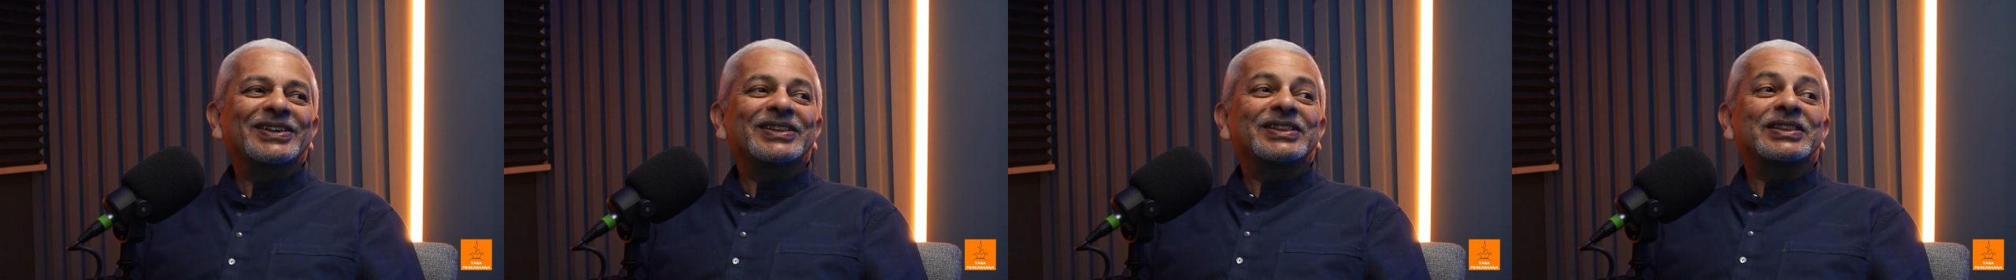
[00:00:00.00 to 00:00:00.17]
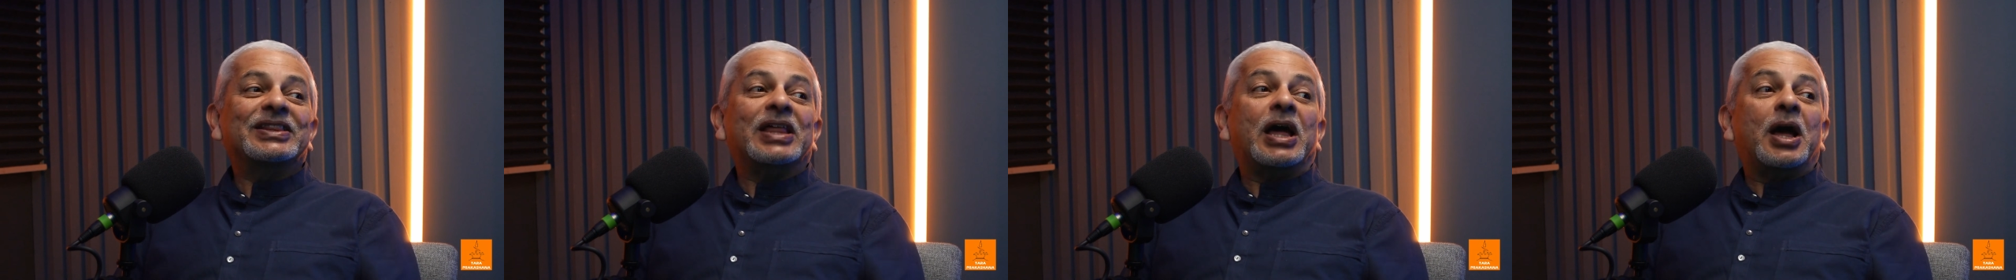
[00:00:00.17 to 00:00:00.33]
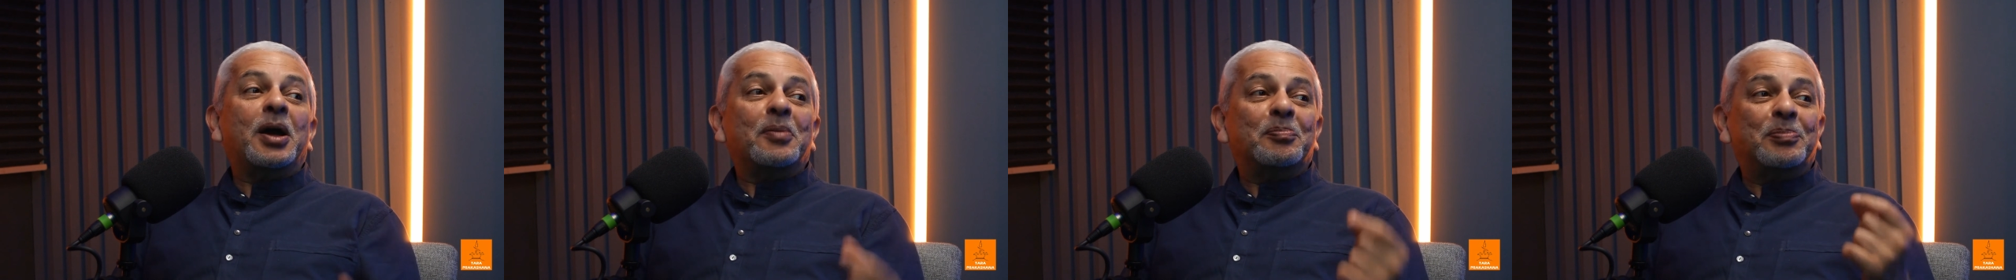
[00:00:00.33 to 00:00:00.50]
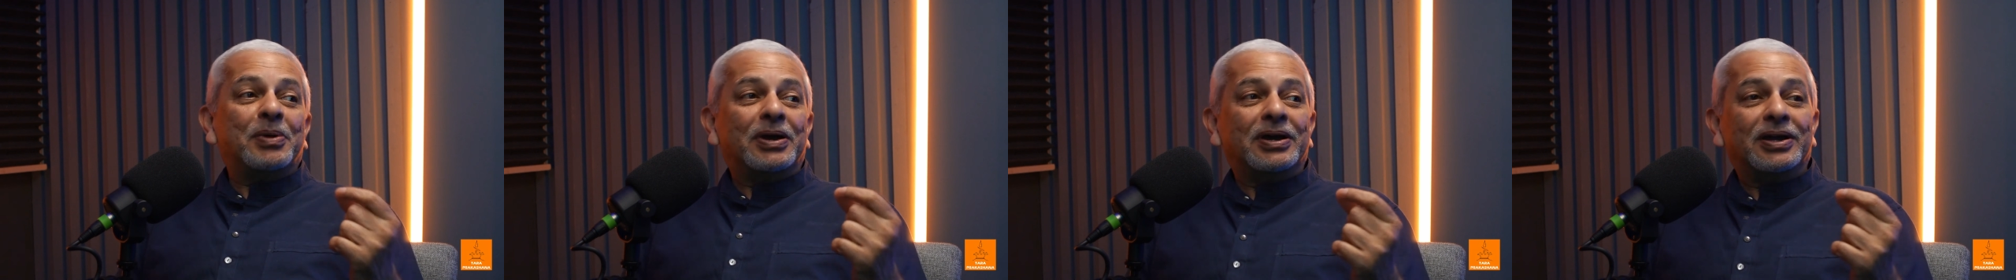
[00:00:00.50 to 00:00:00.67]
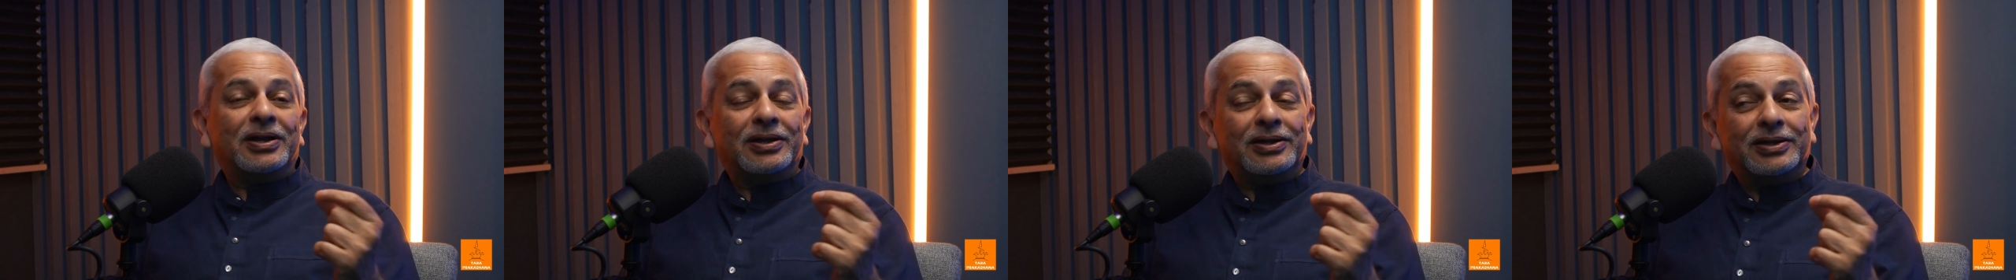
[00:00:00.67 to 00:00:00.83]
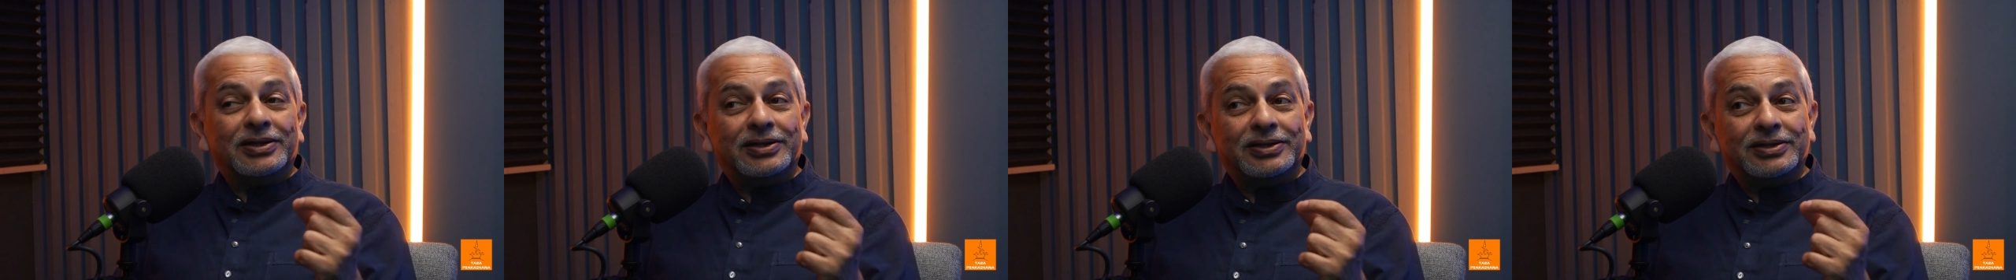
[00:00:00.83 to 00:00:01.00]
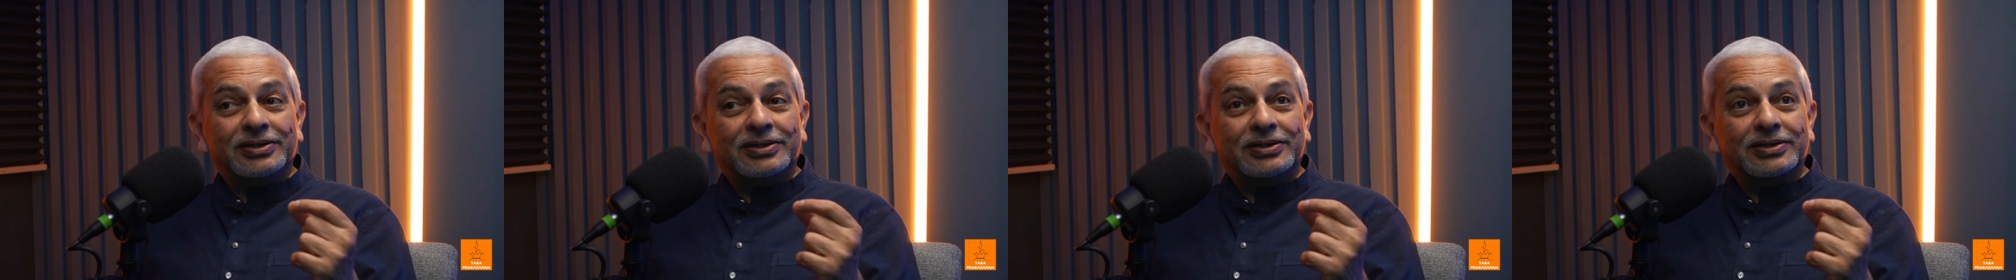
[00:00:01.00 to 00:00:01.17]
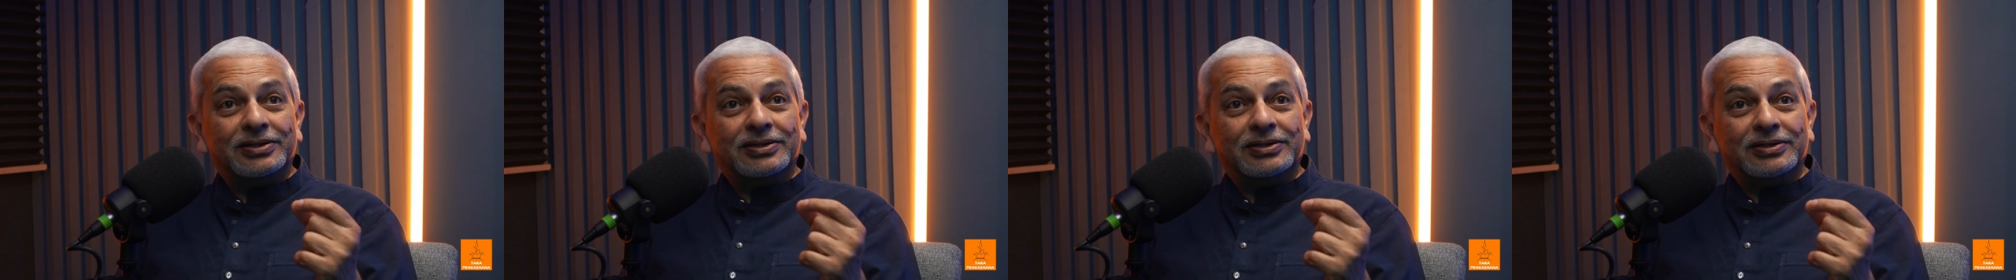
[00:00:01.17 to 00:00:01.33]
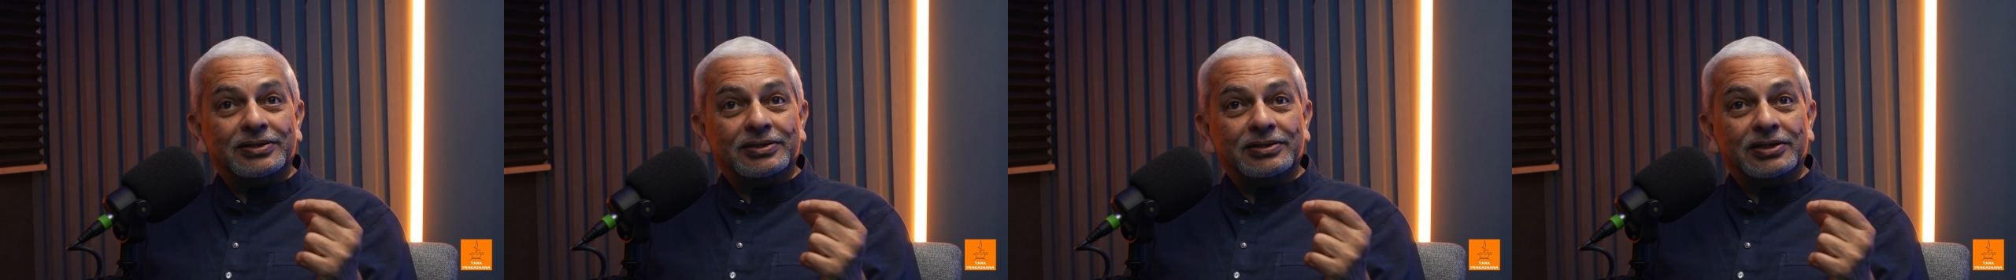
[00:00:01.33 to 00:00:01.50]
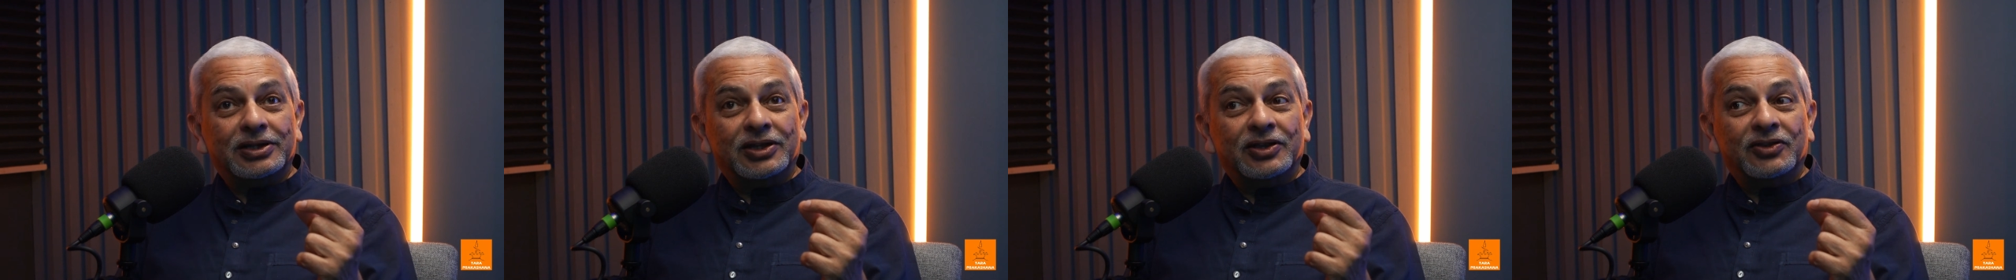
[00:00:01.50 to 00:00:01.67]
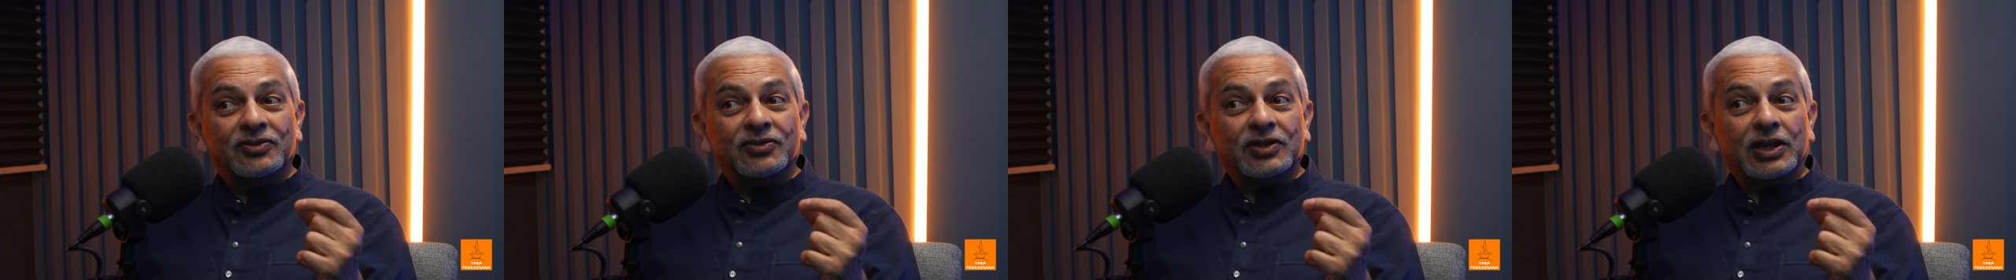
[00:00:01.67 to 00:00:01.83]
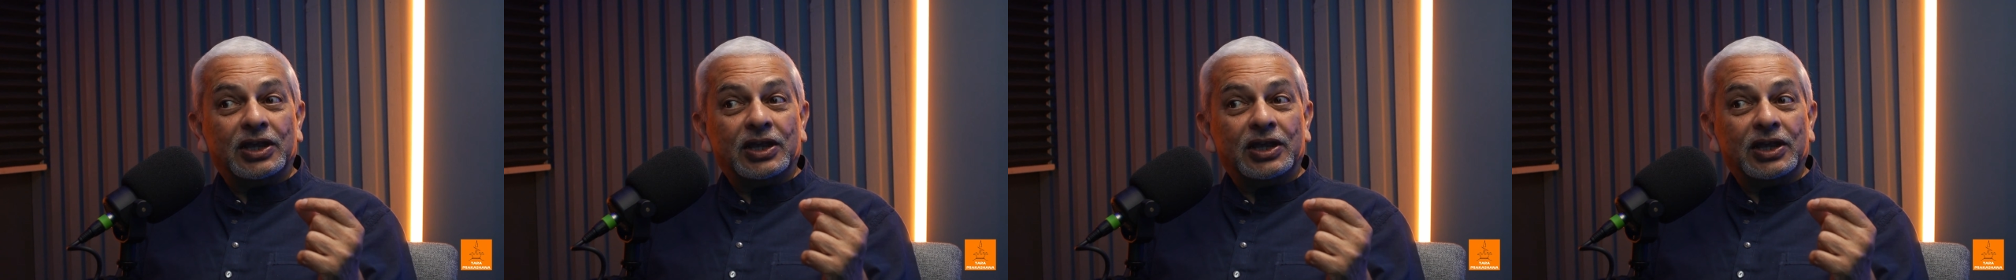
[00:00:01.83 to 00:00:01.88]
Tapa is